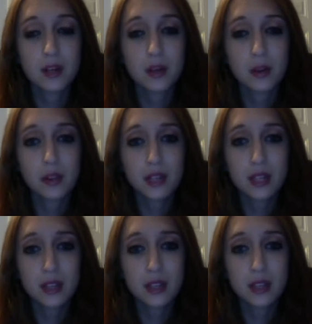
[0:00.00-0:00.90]

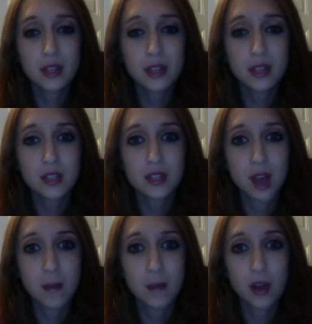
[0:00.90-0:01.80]
quality than
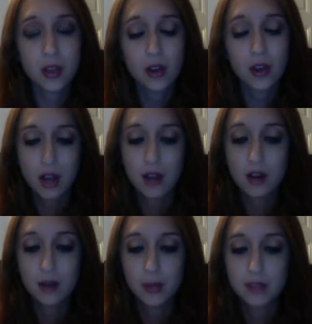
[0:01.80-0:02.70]
some other higher
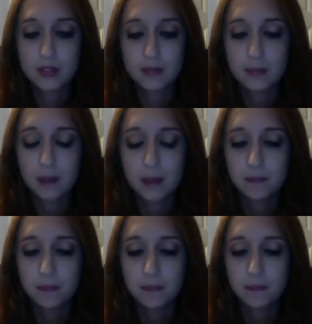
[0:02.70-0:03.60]
end brands. But
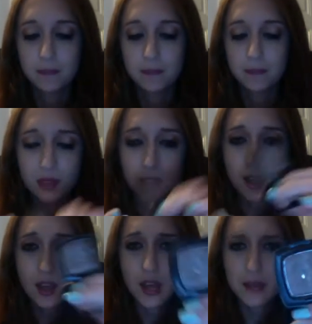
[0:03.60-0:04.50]

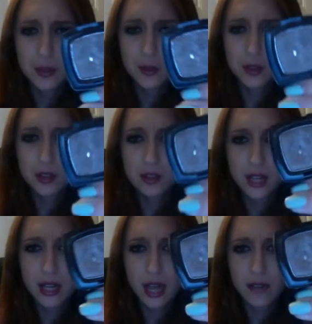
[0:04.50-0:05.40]
this is what it looks
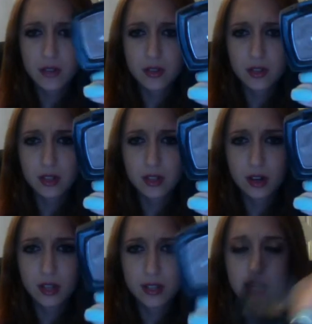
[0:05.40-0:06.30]
like. I've used this like
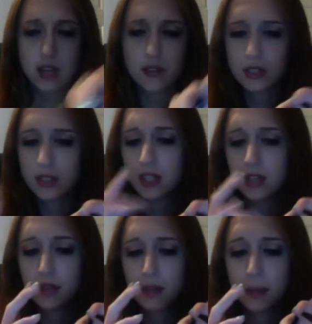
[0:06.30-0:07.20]
crazy. Obviously,
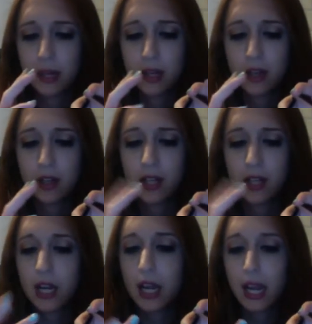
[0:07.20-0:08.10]
I've hit pan on it.
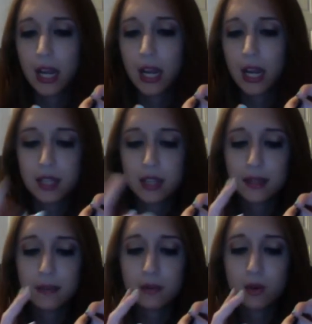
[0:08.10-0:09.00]
It's
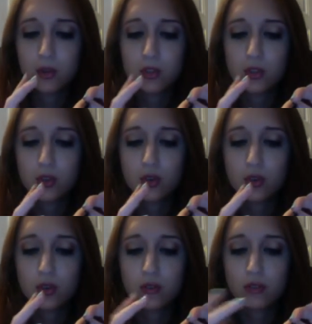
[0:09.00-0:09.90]
the most
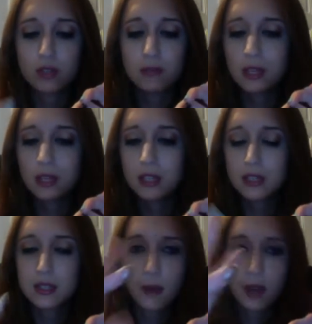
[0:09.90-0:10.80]

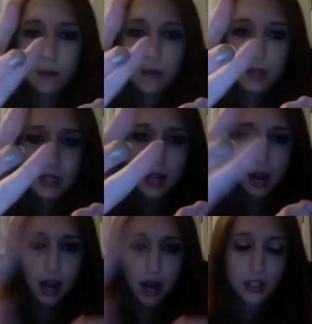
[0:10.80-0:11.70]
creamiest pigmented
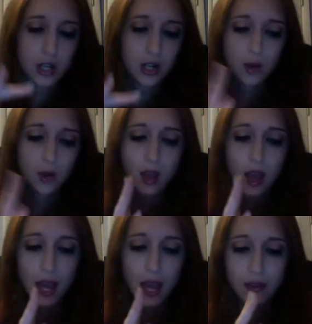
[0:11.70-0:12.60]
eyeshadow
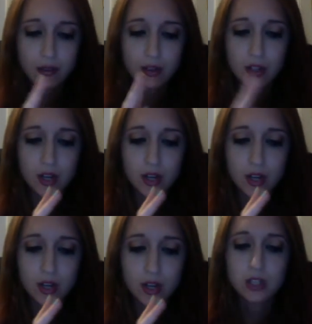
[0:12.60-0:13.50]
I've ever tried. It
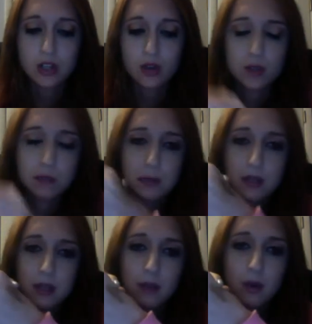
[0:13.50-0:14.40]
actually goes
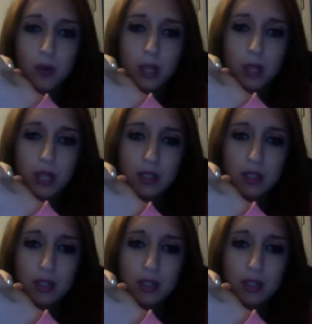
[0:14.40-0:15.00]
pretty well with this,